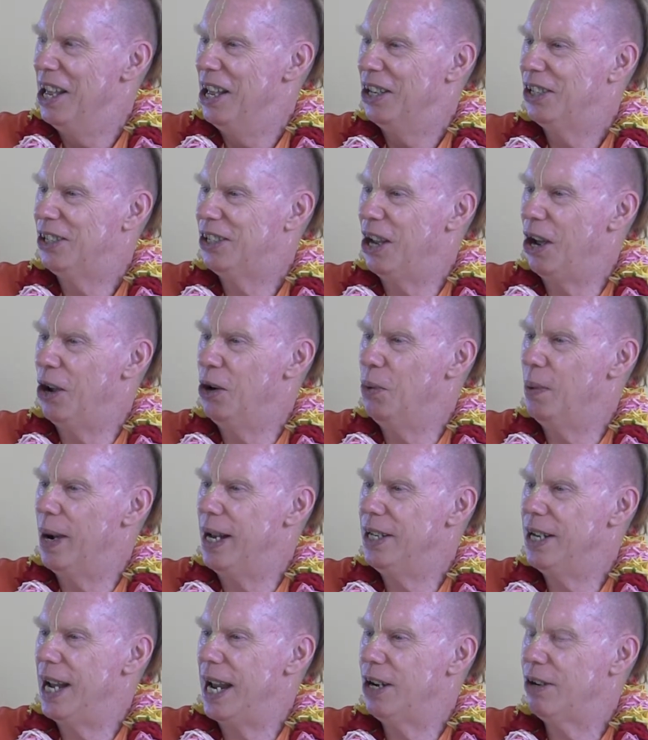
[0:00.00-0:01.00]
So
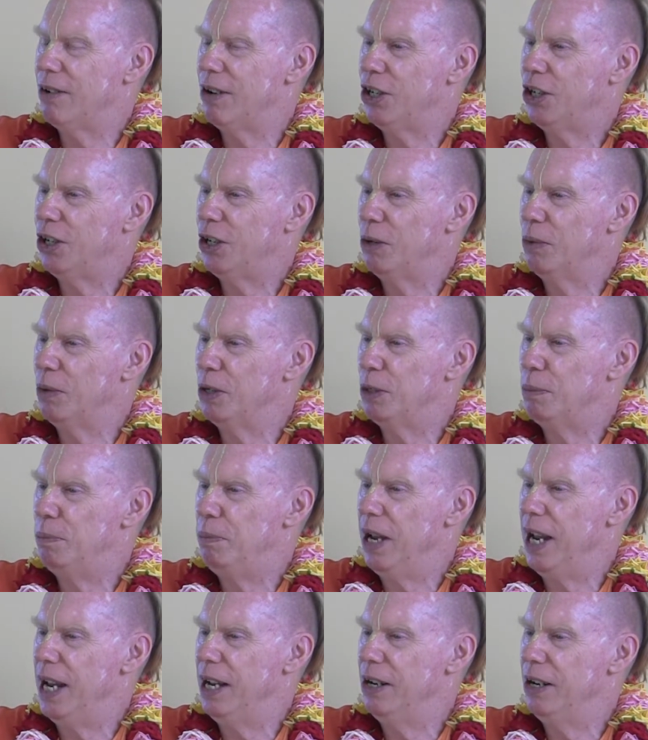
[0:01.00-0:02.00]
one day Krishna was
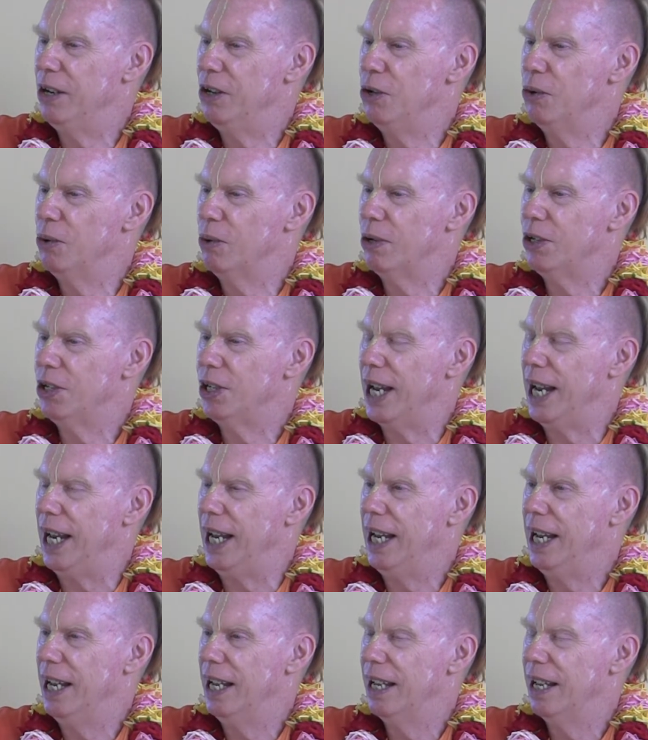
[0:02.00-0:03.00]
being
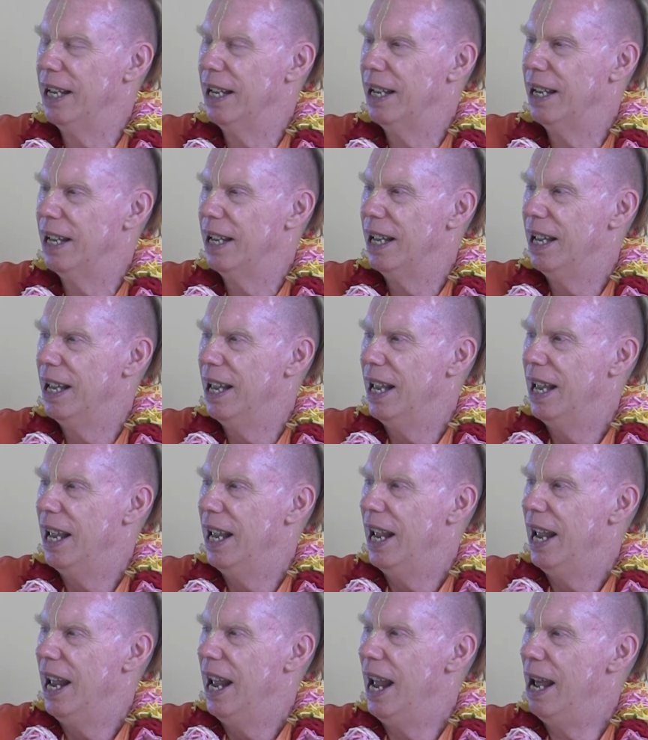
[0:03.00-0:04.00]
naughty,
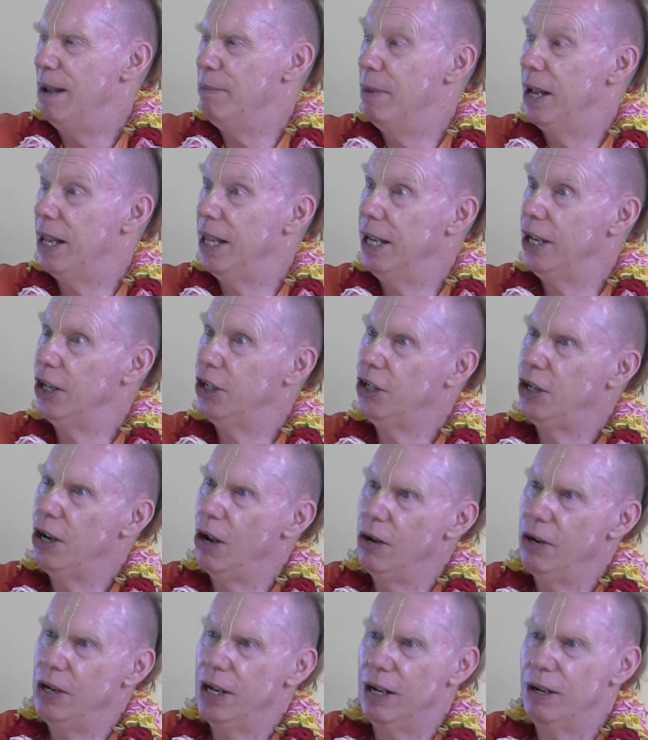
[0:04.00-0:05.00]
and Mother
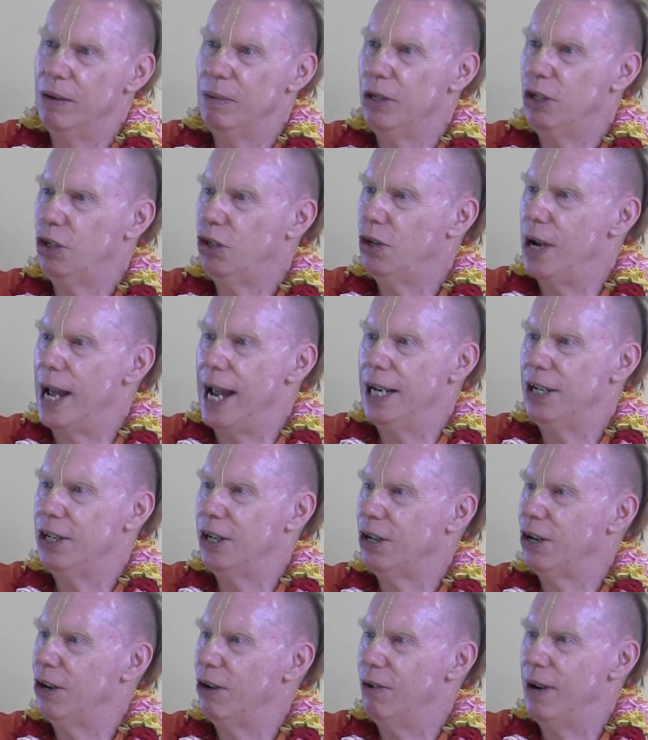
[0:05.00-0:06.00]
Yashoda was trying to
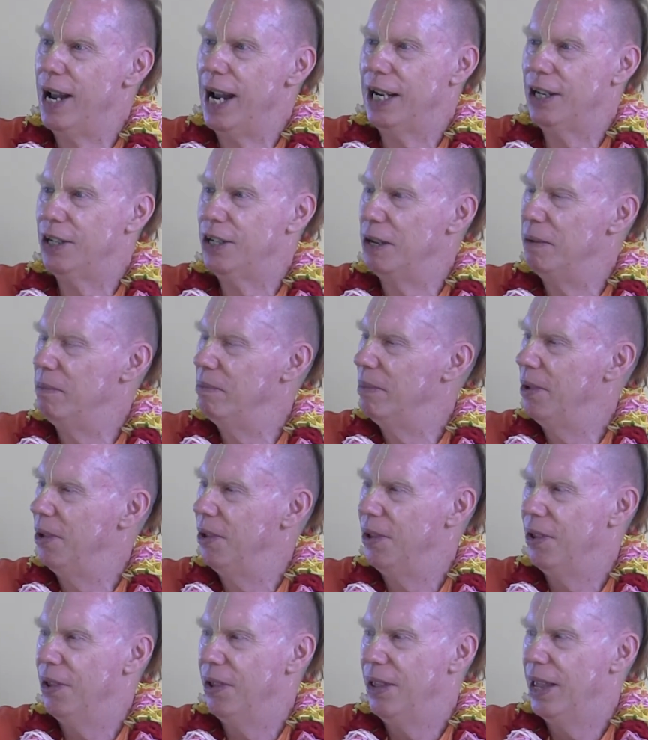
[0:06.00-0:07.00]
correct him,
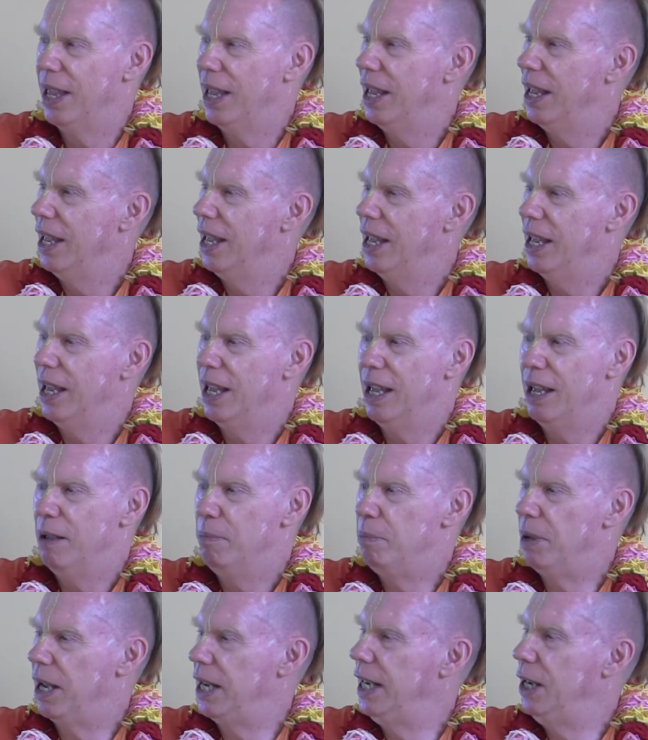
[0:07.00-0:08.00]

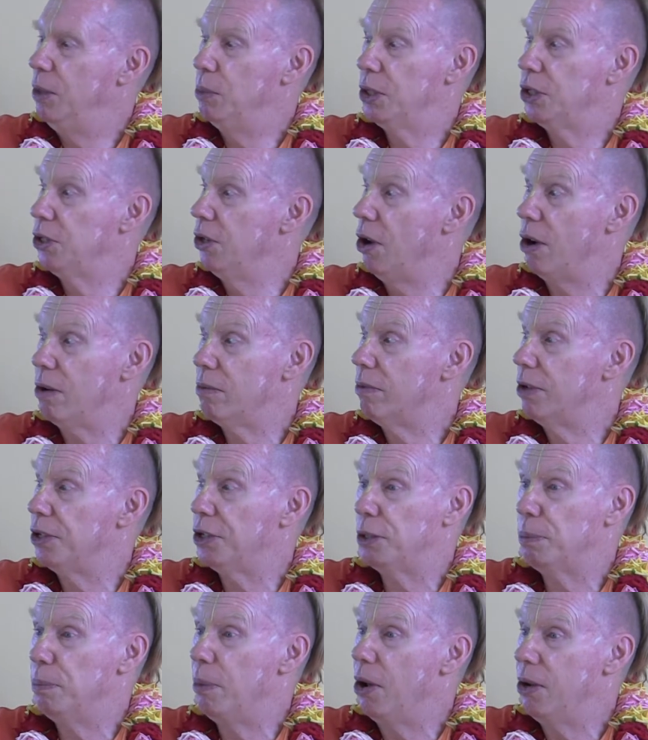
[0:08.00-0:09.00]
but he was not
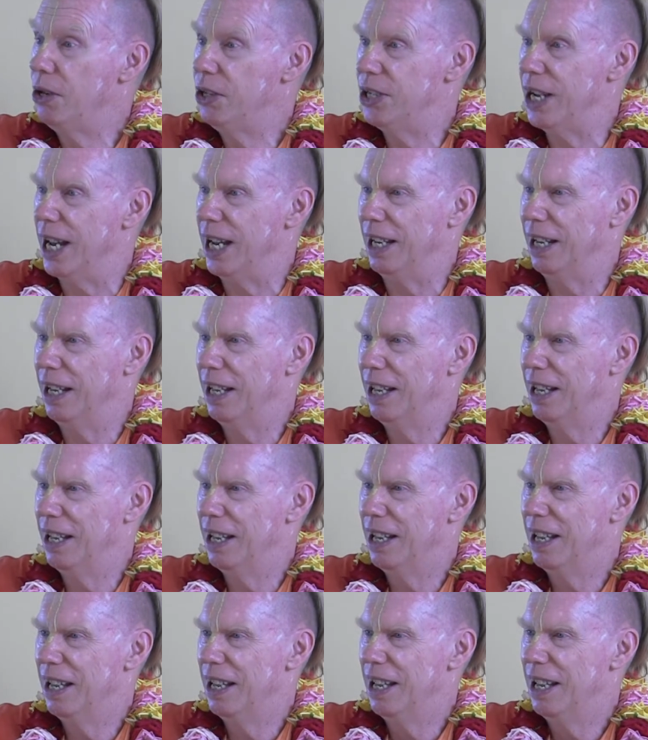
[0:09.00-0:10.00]
responding.
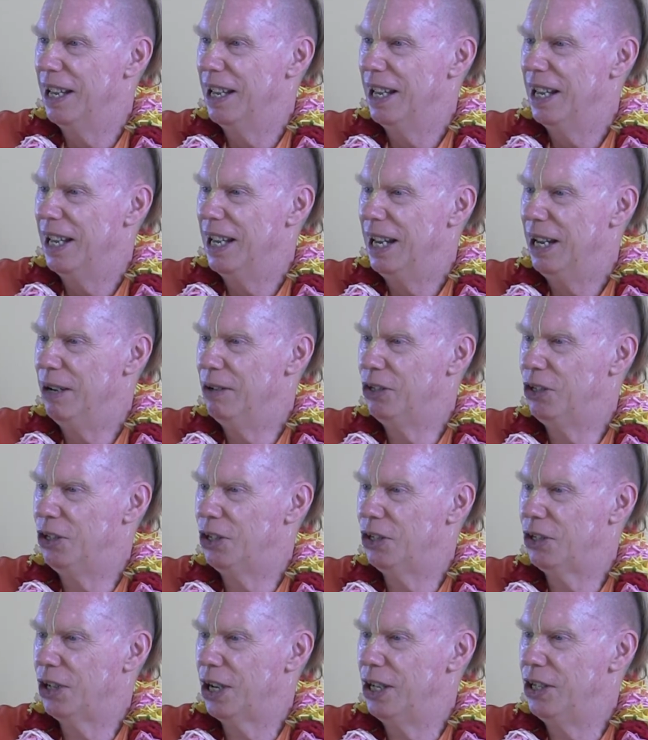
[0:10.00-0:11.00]
He was
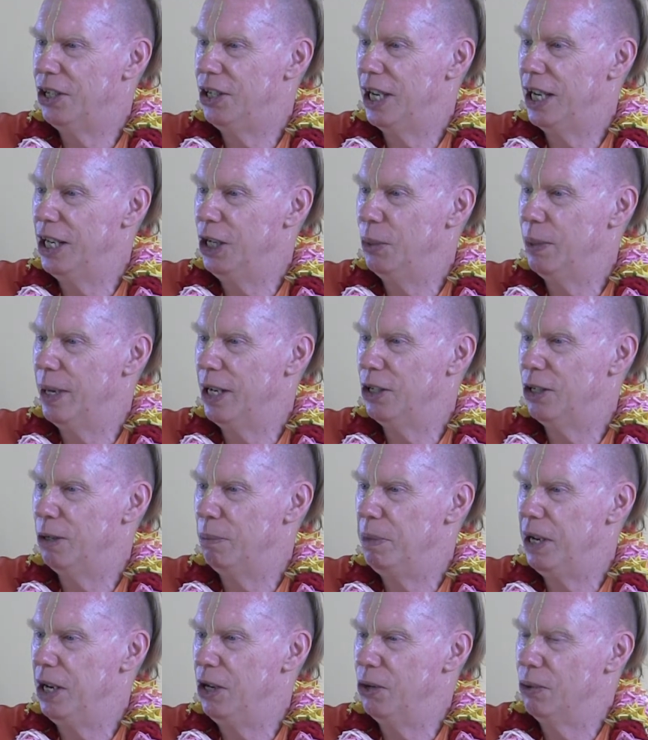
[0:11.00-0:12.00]
just continuing to
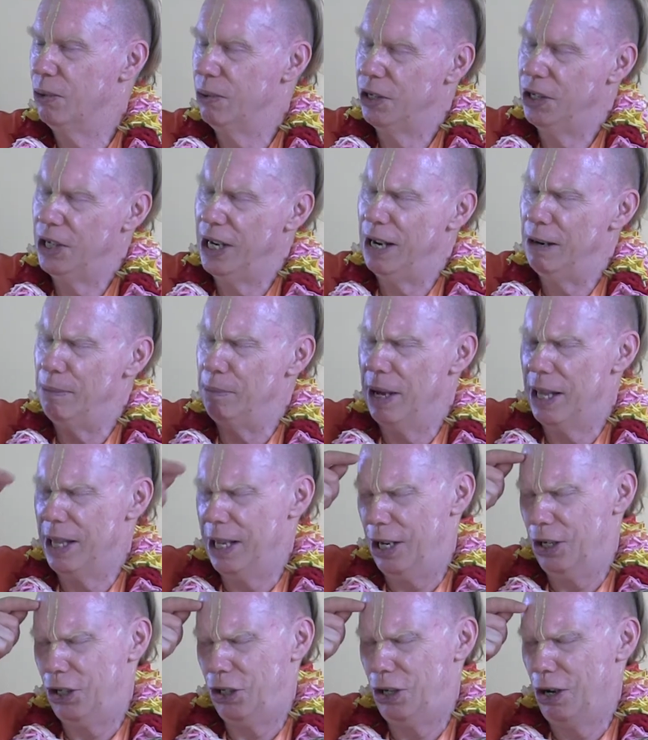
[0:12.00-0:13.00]
be naughty, and Mother
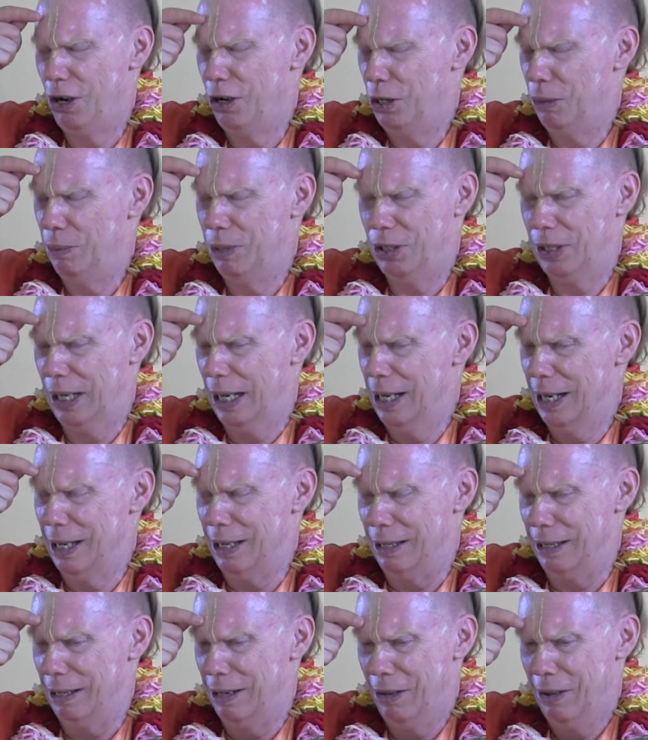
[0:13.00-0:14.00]
Yashoda was a
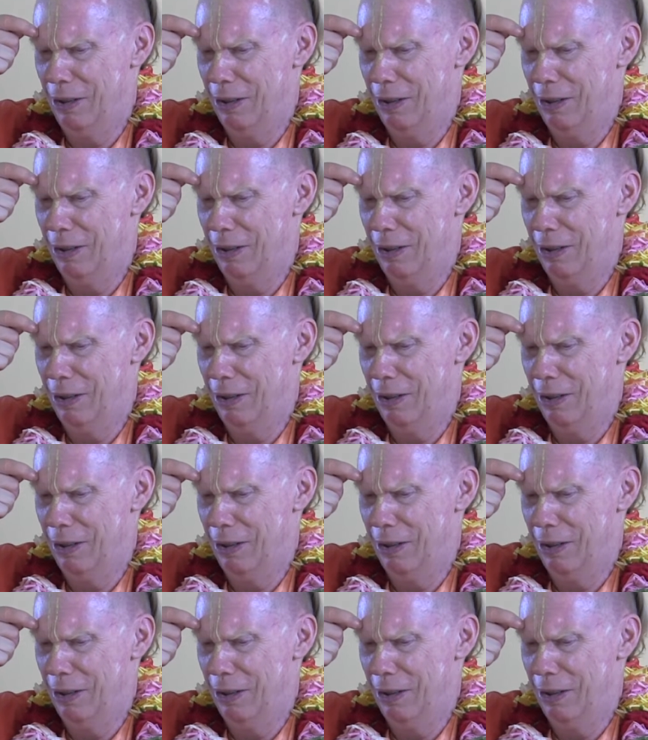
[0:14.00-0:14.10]
little